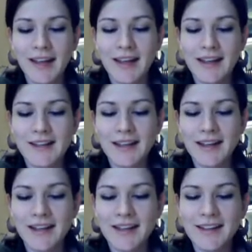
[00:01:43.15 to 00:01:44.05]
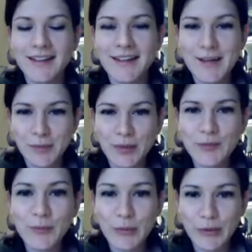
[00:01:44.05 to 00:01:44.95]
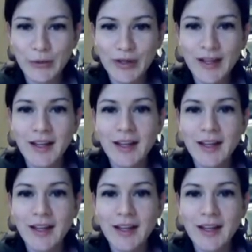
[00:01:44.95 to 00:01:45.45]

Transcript: and improves mood.